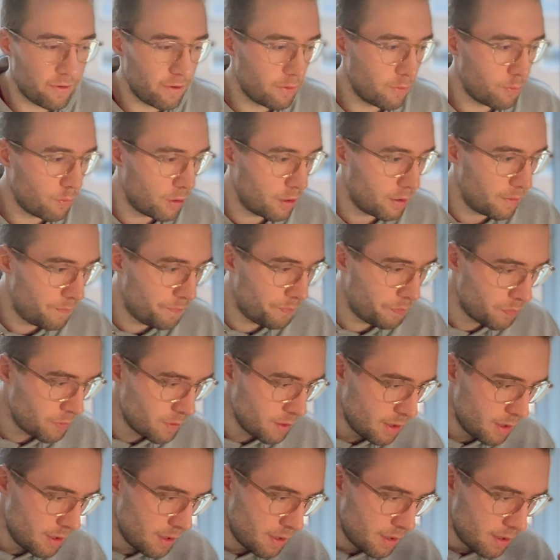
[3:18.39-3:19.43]
Well,
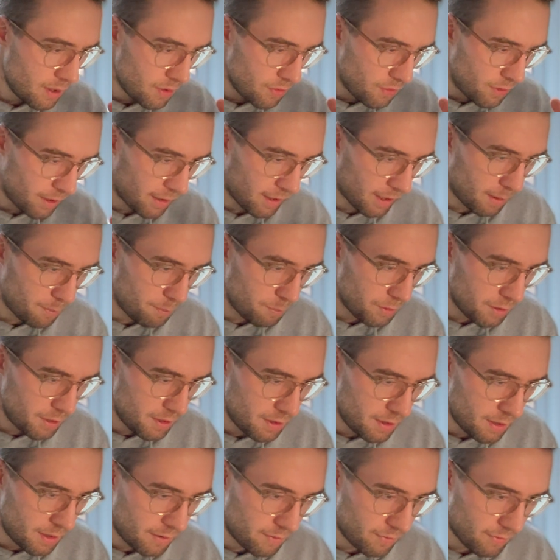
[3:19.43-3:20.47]
there can be
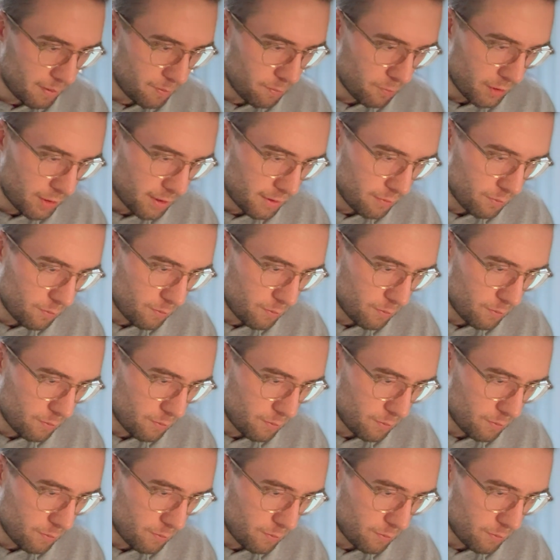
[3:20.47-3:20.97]
in some way